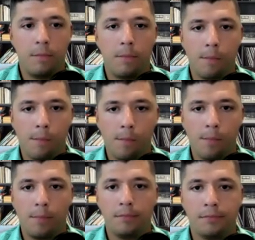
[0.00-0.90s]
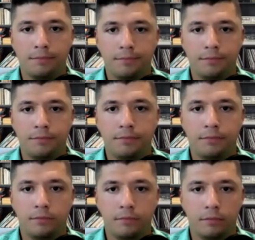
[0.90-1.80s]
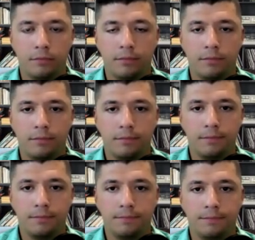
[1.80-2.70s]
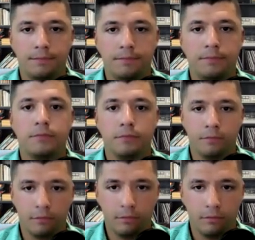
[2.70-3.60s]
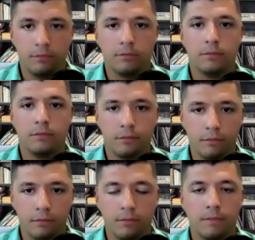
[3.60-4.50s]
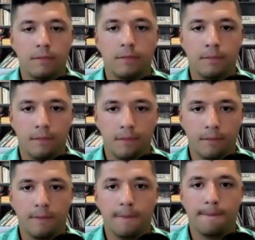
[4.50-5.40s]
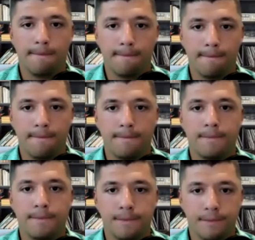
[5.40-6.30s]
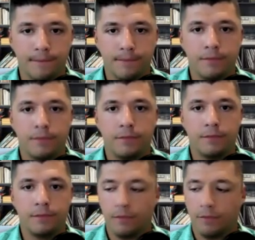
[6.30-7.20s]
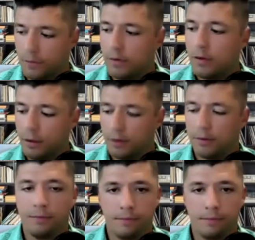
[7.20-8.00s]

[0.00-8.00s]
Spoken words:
This person isn't speaking.